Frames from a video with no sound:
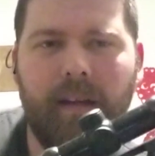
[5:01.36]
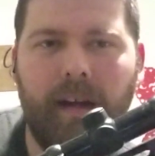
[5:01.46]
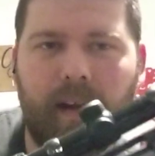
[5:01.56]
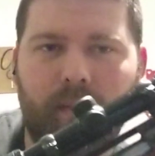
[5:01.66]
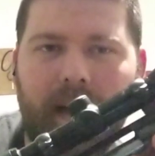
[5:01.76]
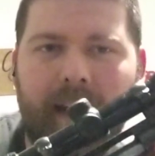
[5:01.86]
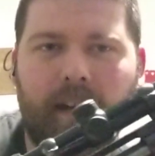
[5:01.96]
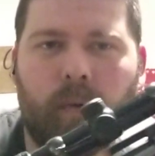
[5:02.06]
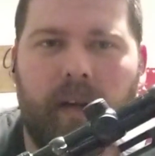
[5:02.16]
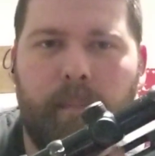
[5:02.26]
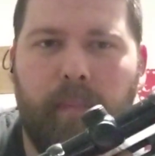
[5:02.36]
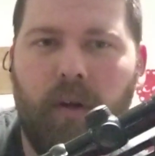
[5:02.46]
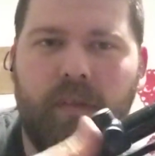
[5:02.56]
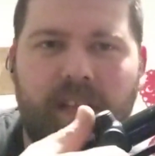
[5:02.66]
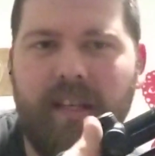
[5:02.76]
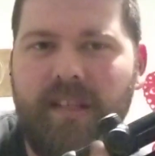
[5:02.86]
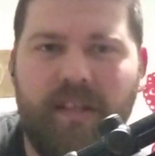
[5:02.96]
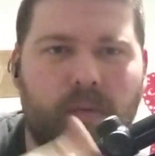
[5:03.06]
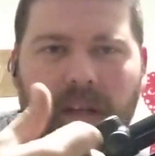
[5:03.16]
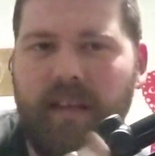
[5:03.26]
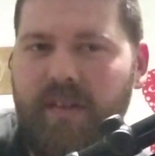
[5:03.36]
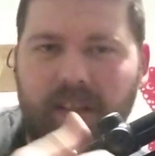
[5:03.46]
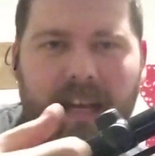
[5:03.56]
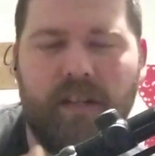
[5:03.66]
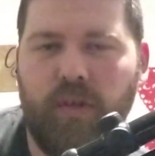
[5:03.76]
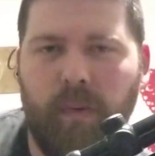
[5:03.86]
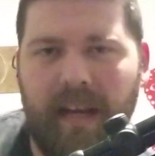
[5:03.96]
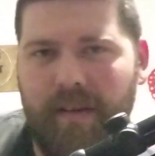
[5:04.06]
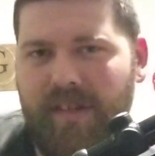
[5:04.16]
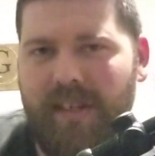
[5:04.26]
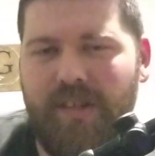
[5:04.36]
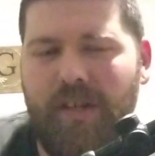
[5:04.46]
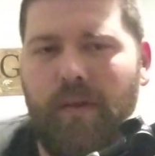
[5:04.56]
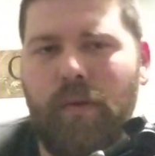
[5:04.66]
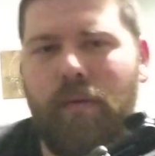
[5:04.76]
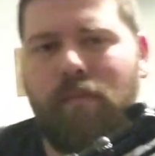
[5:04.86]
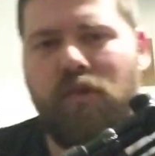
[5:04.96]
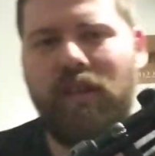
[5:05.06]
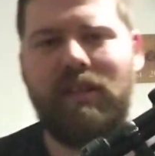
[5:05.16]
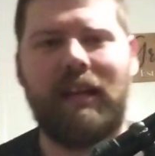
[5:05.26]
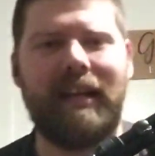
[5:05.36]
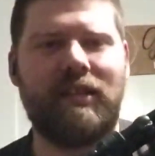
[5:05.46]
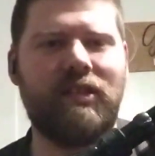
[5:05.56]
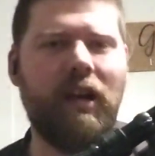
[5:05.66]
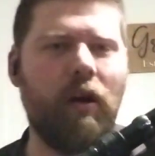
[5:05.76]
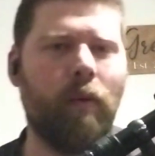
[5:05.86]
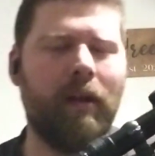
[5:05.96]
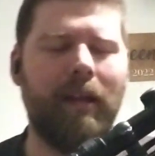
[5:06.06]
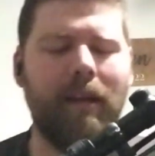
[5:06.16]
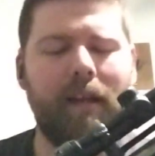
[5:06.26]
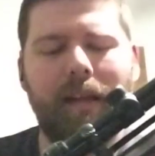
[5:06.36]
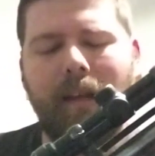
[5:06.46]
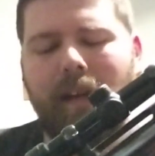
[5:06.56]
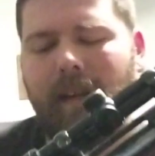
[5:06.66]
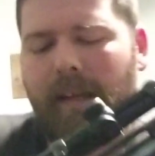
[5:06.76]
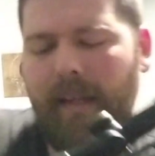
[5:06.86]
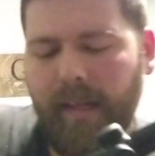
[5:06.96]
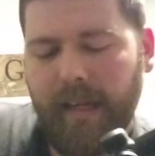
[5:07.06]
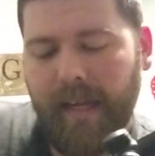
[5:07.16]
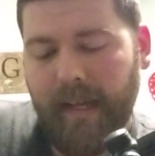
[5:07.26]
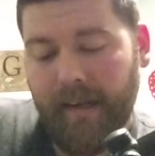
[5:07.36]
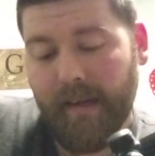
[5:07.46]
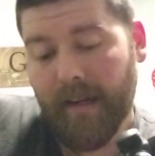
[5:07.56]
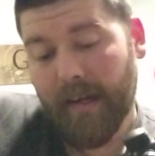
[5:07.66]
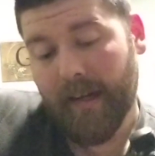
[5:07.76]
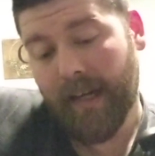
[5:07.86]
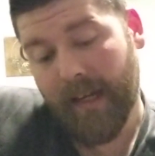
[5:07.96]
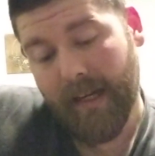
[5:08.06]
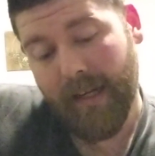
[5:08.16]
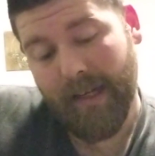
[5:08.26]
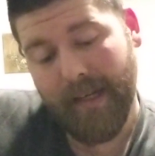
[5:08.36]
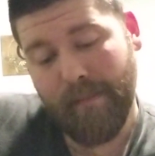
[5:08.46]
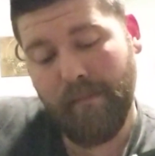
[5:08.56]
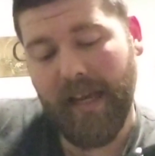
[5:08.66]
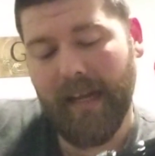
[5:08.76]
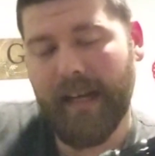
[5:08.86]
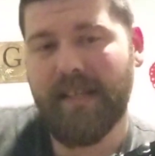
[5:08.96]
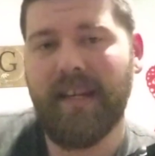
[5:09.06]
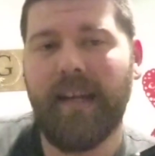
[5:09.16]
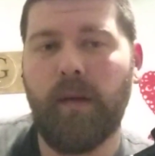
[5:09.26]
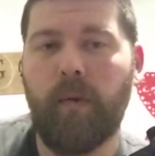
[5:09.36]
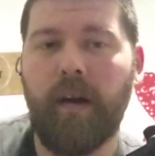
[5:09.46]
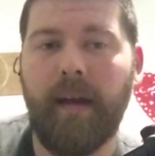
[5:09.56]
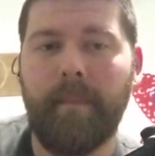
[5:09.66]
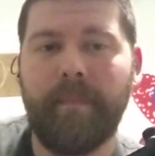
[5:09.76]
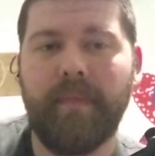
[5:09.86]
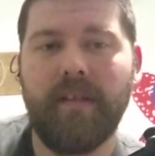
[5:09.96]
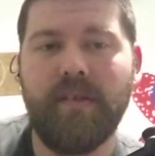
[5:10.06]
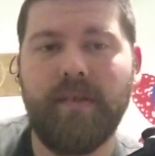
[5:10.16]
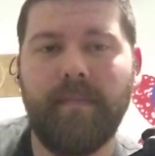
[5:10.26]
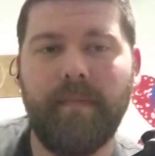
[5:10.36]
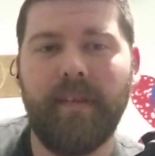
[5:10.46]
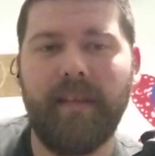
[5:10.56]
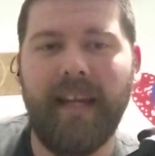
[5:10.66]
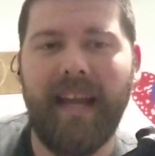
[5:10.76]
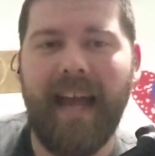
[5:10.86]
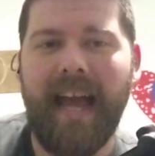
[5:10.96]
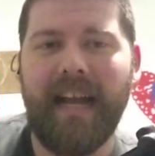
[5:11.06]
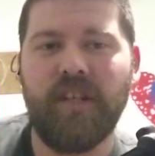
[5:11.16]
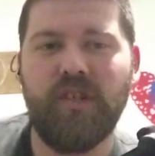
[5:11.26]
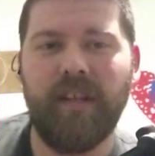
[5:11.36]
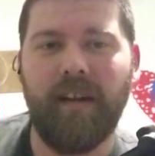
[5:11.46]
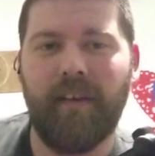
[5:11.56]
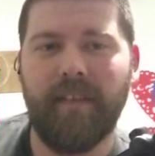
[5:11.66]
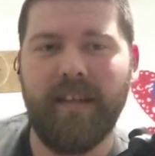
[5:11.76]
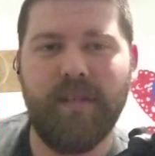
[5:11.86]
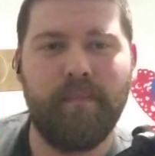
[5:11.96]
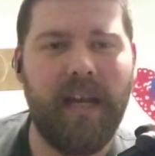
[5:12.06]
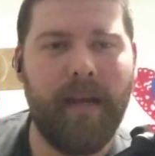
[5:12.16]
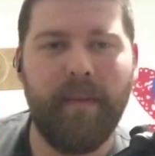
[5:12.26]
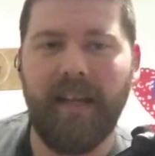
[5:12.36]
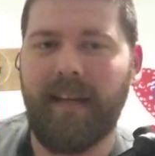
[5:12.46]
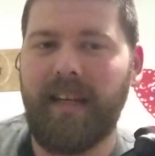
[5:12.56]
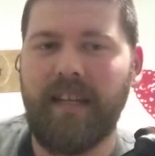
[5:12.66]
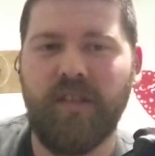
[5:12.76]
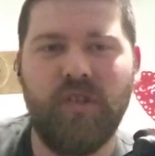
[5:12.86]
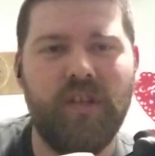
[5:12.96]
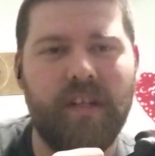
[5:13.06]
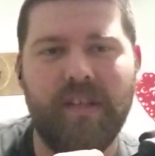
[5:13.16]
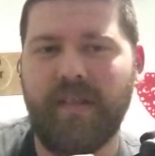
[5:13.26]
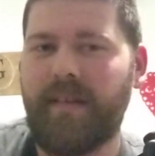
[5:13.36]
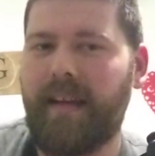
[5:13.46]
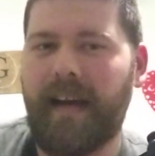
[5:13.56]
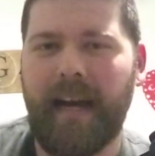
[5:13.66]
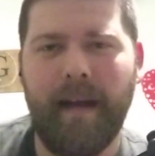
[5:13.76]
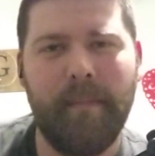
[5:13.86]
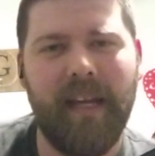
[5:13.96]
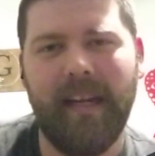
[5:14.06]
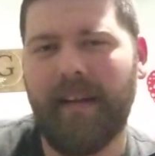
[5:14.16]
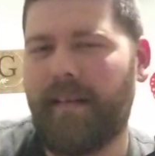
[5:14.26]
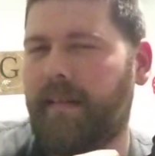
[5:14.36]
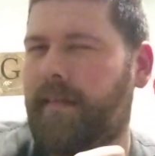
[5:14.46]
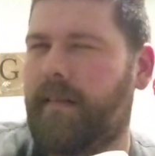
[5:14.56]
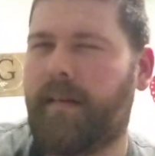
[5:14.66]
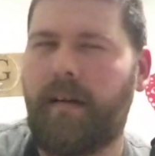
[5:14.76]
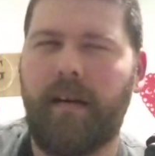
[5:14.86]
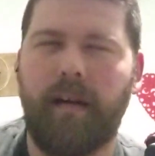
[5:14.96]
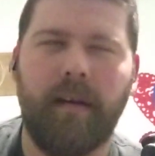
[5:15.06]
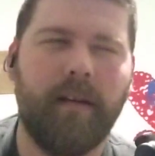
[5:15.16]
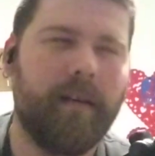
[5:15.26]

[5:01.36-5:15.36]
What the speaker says: Right here where your bolt is where you slide your rounds into, just like so. And man, I tell you what, the action on this baby is just, I mean, oh,